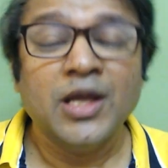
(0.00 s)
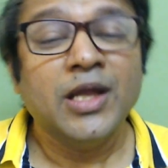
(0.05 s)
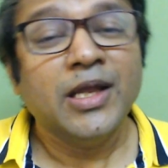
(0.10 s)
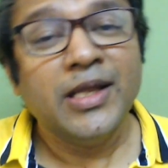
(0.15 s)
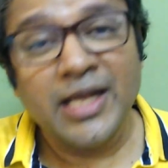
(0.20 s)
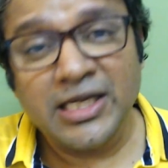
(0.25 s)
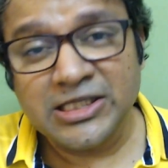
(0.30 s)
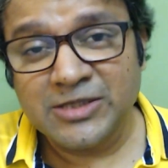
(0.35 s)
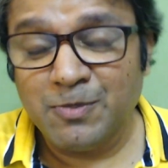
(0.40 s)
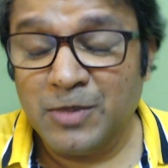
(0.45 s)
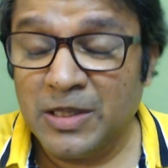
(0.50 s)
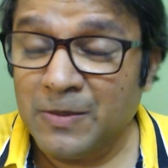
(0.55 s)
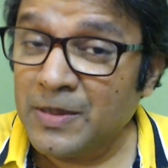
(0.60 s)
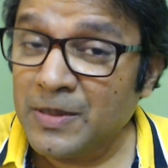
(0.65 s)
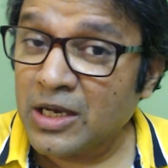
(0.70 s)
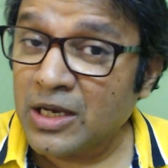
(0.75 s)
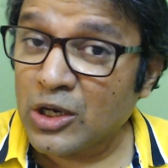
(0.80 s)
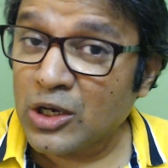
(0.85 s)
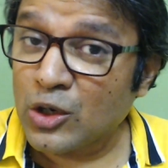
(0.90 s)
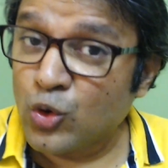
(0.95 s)
Yes, people
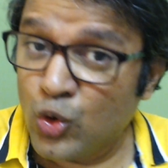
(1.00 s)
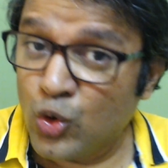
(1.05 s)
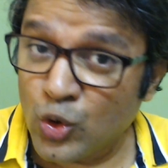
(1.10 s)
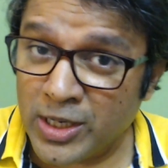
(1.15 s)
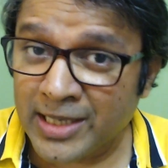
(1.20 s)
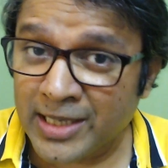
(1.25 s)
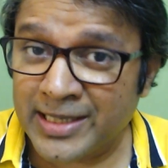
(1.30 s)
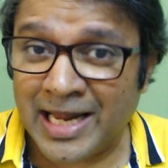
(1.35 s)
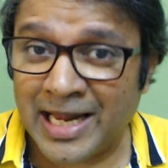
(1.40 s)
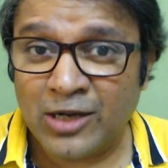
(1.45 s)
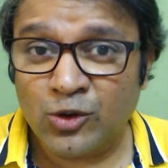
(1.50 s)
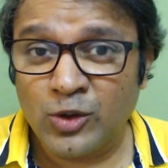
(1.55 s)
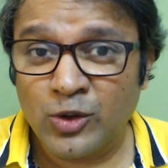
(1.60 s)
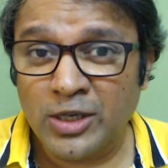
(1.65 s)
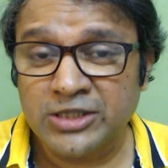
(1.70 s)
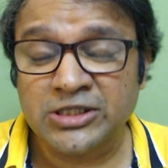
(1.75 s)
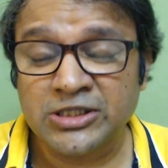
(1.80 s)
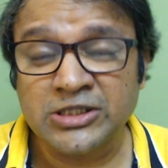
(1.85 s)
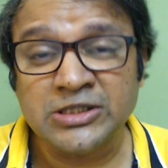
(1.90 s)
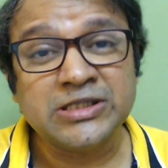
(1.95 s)
are good at
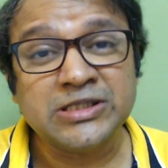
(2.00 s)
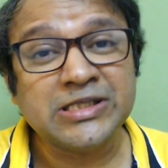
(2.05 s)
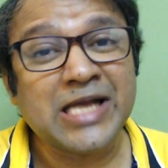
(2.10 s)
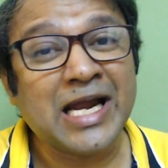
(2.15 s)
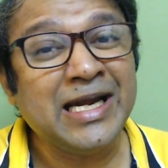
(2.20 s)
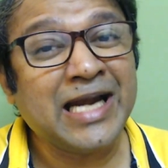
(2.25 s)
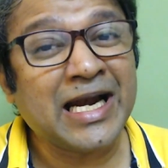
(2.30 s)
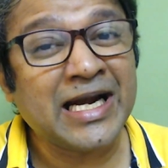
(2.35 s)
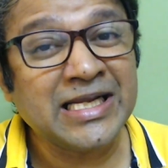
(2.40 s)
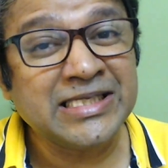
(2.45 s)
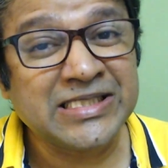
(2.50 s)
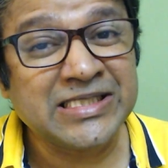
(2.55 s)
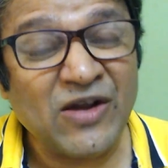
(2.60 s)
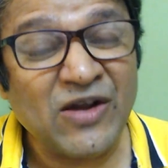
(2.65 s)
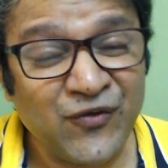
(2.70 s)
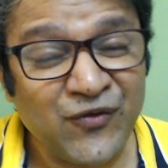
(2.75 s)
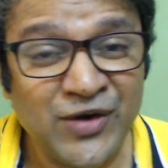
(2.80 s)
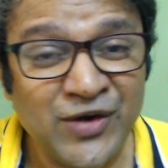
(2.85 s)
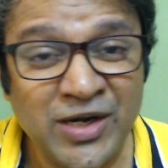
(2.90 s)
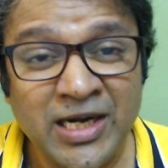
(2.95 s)
calculations and that is
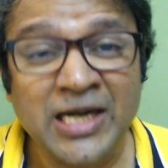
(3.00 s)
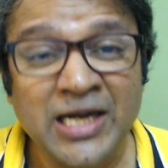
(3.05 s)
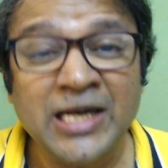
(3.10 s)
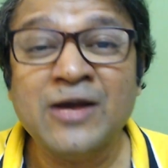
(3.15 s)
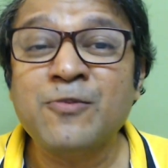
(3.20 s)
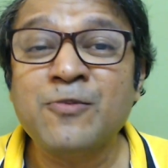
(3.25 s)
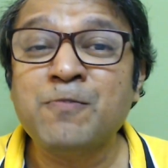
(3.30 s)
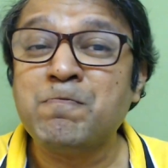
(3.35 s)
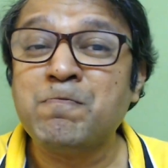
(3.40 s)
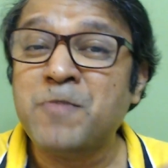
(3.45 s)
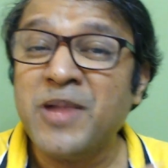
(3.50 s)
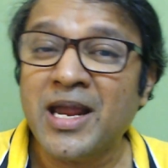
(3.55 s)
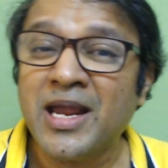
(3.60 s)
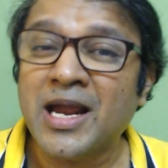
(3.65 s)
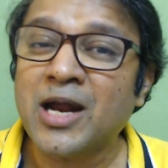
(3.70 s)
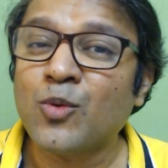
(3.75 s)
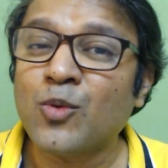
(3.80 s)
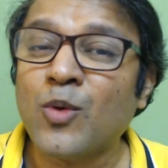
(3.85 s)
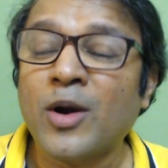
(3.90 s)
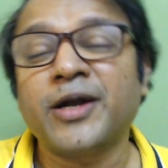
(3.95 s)
definitely a big
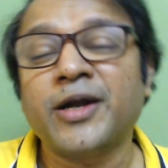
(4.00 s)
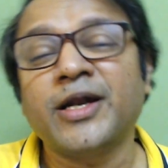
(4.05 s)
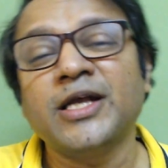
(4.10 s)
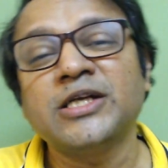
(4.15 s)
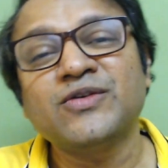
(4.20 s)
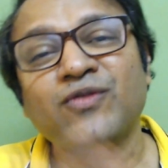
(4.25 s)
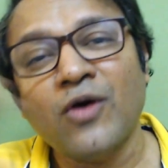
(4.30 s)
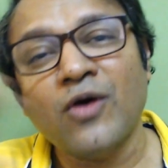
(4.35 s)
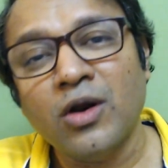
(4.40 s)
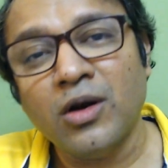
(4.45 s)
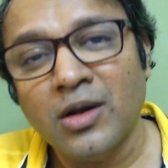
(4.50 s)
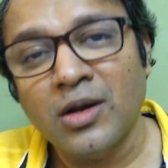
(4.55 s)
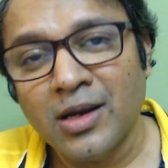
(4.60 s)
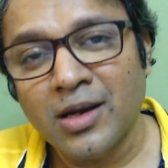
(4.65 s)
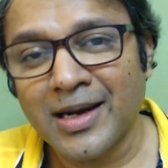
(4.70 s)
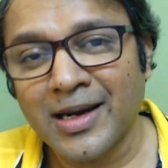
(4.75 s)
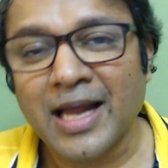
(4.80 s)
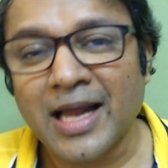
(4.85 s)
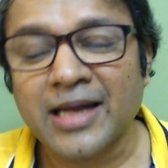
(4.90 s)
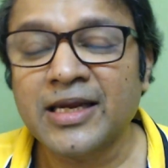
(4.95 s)
advantage for
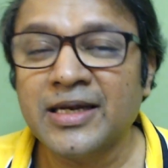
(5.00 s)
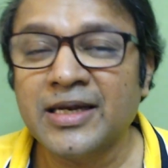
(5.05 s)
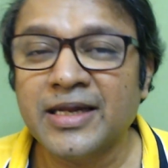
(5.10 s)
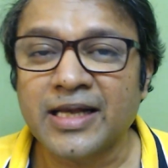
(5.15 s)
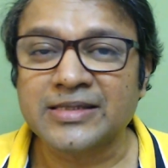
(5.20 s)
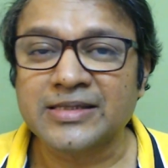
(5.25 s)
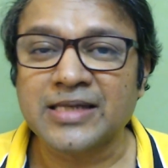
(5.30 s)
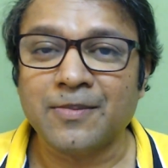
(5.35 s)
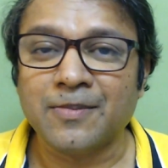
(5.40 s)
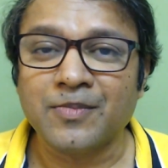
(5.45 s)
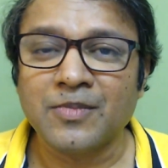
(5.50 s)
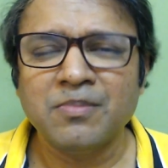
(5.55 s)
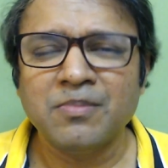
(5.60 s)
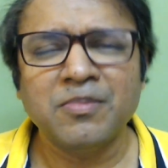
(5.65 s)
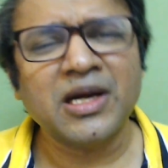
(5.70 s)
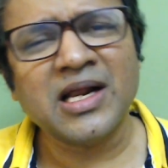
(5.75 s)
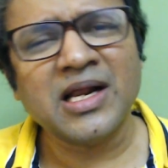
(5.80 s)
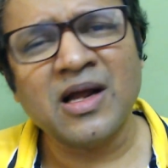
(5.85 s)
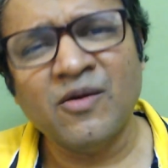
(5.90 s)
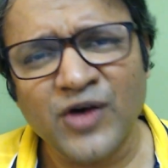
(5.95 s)
cracking the exam,
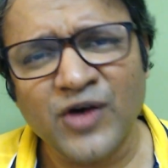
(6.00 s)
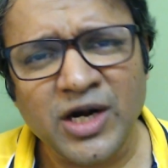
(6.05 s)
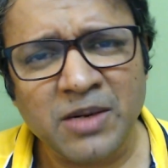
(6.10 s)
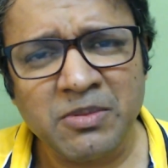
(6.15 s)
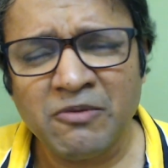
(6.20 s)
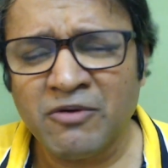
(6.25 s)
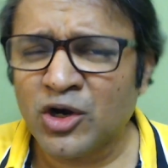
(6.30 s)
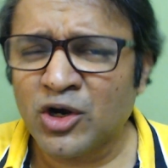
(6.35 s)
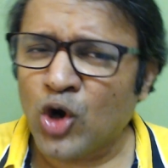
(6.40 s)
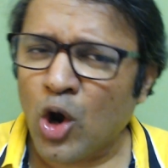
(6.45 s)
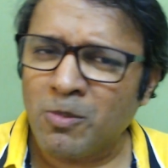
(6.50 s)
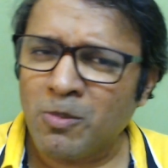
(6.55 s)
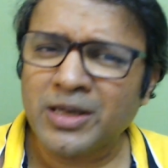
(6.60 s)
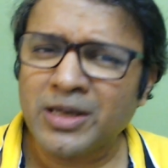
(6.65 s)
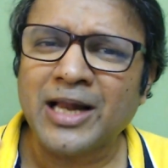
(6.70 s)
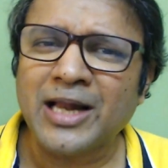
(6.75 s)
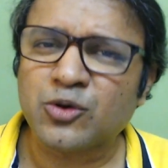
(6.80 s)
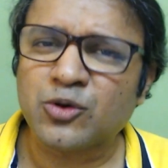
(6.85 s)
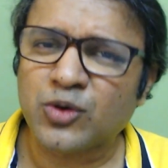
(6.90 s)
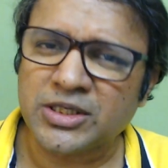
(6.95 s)
but comfortable with normal
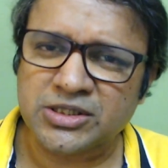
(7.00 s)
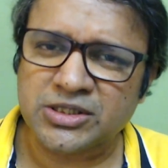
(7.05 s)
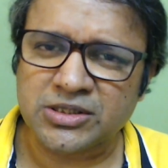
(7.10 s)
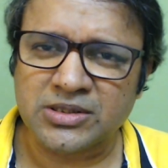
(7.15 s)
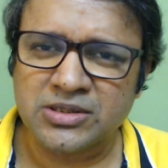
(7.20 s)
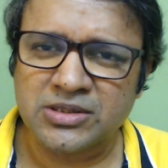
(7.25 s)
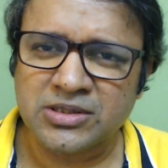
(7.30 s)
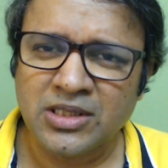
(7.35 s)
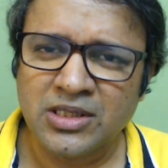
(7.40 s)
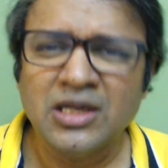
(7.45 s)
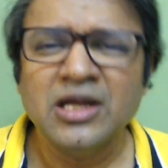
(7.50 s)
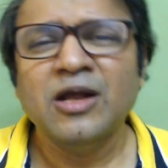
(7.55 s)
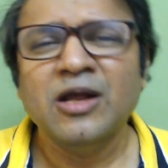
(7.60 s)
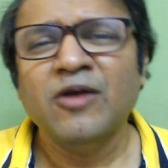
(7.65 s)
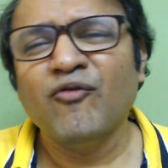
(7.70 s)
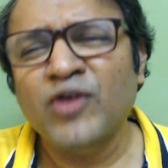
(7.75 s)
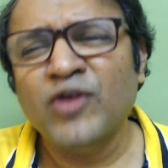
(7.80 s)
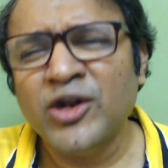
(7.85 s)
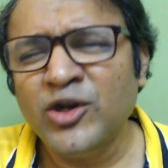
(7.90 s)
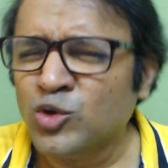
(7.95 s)
calculations,
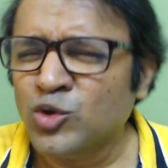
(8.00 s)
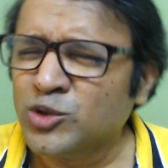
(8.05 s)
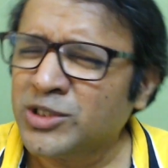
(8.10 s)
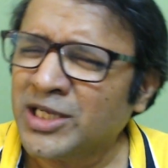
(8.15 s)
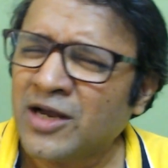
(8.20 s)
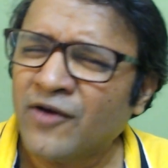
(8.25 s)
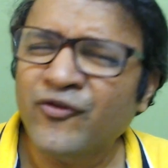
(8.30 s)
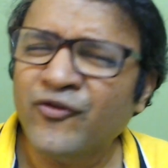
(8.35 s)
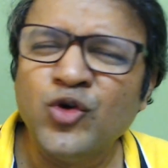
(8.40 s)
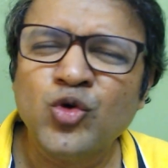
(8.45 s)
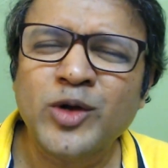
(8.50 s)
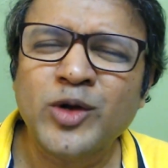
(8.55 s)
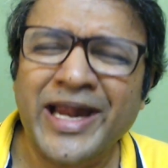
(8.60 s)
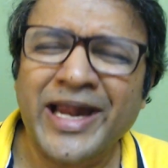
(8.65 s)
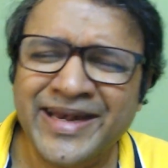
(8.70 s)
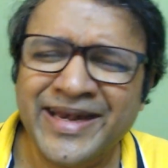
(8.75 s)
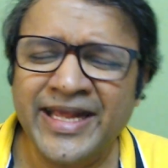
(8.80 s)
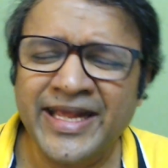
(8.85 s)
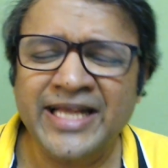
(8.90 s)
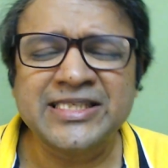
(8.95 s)
with using a few
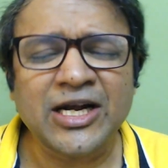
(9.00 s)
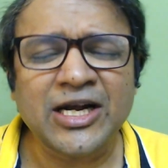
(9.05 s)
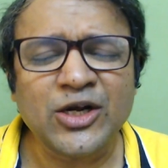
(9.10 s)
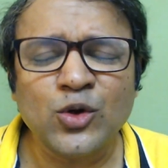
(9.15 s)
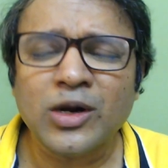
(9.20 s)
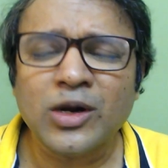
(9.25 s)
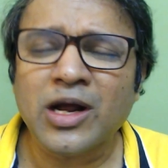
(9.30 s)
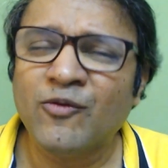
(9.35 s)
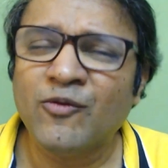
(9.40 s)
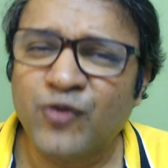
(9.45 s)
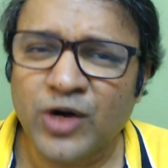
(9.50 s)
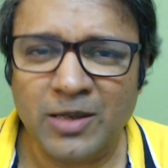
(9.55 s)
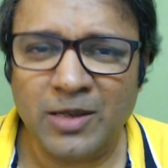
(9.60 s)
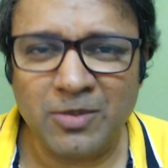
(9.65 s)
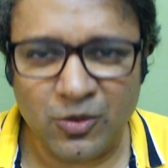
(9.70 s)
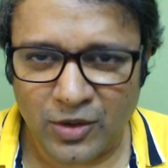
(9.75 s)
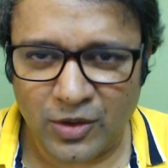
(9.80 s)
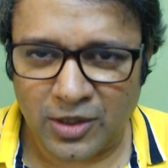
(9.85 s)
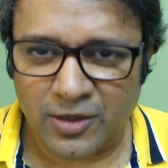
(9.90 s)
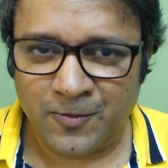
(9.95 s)
techniques that you are comfortable
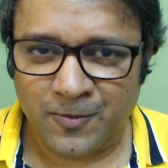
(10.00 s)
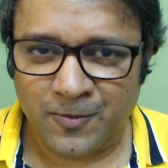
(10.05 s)
with.